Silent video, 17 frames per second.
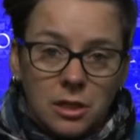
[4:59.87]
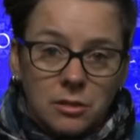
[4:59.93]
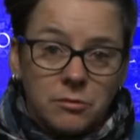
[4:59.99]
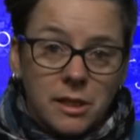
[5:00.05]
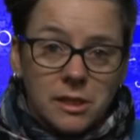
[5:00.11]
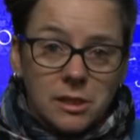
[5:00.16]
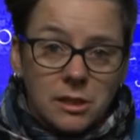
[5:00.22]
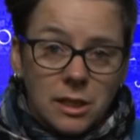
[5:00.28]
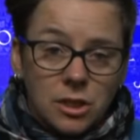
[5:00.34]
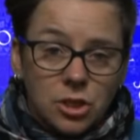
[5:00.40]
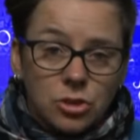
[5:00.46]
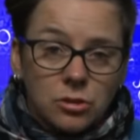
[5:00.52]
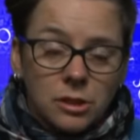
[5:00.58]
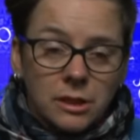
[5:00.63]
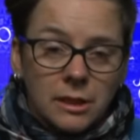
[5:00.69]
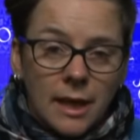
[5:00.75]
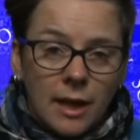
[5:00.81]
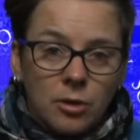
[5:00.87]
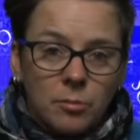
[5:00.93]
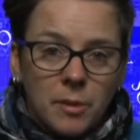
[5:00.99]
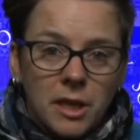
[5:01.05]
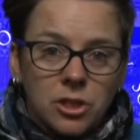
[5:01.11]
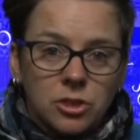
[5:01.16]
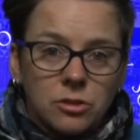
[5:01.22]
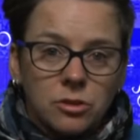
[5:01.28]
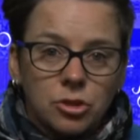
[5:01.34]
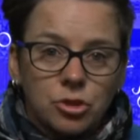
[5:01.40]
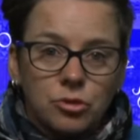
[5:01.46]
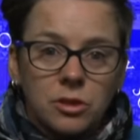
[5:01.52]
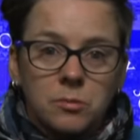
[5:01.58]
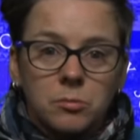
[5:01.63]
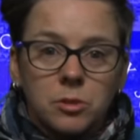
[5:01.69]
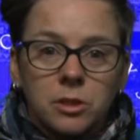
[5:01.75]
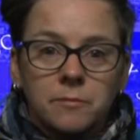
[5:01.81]
residential and outpatient
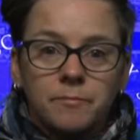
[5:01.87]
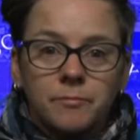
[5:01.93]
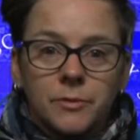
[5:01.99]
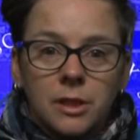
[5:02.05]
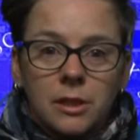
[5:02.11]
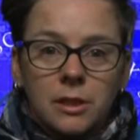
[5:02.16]
treatment,